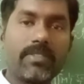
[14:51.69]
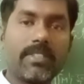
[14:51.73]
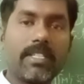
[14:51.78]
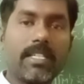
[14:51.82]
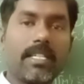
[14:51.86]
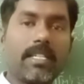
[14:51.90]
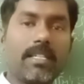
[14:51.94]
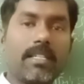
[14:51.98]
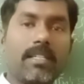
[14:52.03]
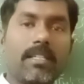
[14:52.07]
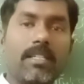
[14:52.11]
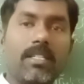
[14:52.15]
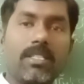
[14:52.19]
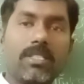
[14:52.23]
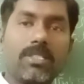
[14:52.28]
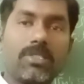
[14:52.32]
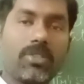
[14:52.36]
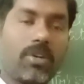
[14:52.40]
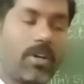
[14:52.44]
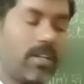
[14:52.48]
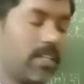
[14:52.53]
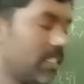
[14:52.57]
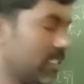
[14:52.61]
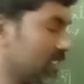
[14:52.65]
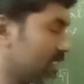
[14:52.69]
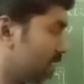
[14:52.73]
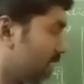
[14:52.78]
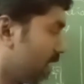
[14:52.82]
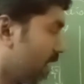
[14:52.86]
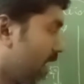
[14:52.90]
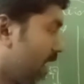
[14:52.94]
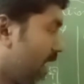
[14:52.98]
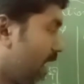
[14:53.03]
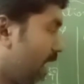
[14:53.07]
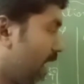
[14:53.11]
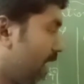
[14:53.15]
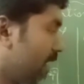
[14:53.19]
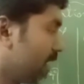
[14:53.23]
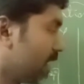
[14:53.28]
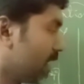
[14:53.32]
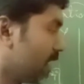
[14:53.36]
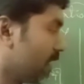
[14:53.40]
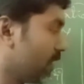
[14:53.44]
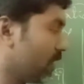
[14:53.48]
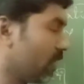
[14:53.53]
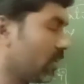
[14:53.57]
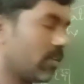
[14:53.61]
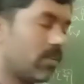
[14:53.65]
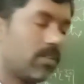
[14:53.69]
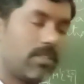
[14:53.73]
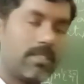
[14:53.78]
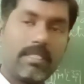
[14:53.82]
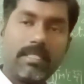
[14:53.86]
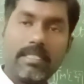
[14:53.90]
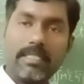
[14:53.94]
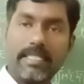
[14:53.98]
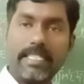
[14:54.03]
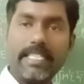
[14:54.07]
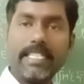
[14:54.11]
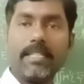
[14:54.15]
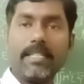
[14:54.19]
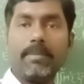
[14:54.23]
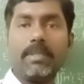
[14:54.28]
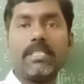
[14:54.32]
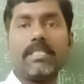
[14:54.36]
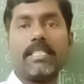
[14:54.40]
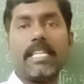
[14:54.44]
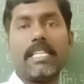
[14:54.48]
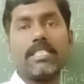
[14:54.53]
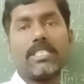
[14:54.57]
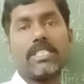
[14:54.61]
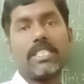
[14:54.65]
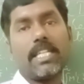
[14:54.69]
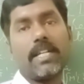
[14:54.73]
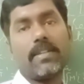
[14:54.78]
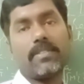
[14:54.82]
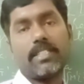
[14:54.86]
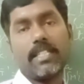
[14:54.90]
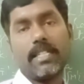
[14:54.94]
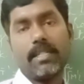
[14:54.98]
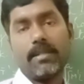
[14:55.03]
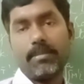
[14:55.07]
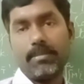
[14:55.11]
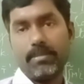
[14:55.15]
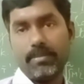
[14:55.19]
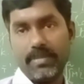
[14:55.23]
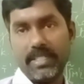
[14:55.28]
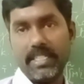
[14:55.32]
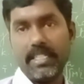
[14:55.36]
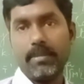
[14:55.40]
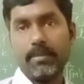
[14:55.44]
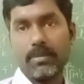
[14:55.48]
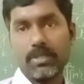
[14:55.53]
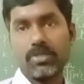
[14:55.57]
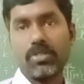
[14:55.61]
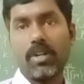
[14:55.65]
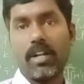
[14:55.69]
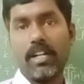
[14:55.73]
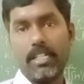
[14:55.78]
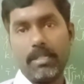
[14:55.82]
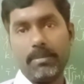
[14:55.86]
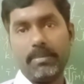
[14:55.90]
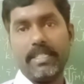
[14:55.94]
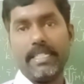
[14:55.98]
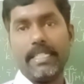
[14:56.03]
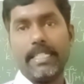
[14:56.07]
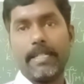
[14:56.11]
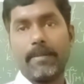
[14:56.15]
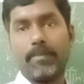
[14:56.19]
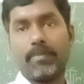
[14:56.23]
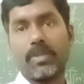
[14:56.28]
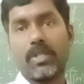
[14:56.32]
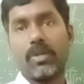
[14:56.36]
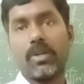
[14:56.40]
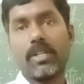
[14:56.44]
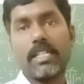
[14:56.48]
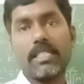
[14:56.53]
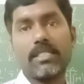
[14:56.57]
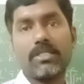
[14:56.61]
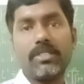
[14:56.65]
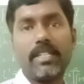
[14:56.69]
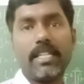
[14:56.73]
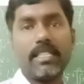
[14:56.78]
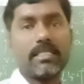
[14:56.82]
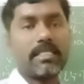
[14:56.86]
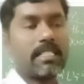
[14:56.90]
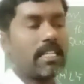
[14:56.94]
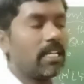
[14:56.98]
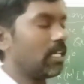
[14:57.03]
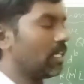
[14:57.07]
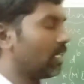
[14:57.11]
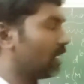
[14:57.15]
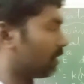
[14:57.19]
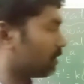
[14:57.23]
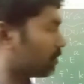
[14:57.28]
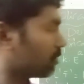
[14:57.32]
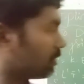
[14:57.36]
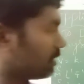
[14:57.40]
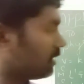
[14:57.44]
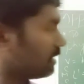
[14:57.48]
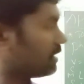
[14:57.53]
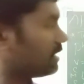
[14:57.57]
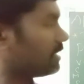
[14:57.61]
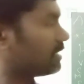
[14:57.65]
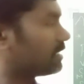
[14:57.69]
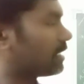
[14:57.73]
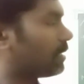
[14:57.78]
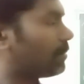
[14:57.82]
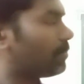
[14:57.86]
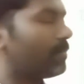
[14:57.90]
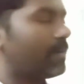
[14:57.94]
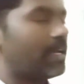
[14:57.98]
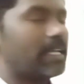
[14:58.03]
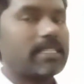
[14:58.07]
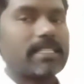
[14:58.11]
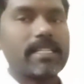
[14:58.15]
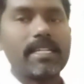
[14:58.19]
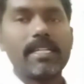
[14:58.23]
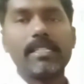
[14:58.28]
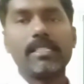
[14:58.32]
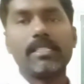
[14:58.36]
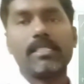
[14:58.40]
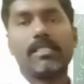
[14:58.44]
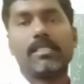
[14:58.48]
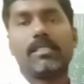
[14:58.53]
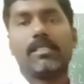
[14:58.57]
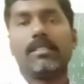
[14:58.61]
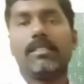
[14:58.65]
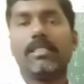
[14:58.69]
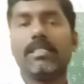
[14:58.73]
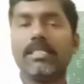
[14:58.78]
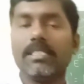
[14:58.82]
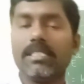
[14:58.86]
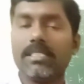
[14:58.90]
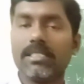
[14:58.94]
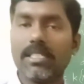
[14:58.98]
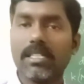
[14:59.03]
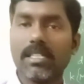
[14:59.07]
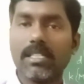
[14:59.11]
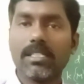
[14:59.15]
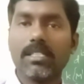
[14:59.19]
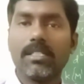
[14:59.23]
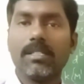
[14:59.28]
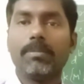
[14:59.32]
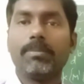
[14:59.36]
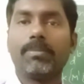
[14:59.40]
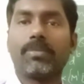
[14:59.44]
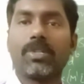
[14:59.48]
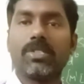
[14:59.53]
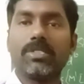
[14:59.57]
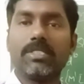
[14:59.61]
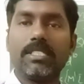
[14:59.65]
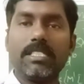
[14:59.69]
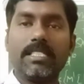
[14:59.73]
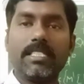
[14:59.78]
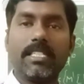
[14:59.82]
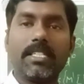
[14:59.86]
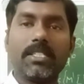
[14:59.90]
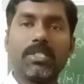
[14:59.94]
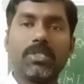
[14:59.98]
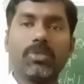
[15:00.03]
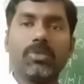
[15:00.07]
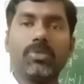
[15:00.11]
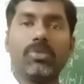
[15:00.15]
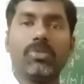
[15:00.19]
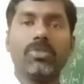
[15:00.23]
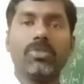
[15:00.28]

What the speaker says: the solids and d means density of the medium, solid medium. Okay students, so this is the method, this is the procedure to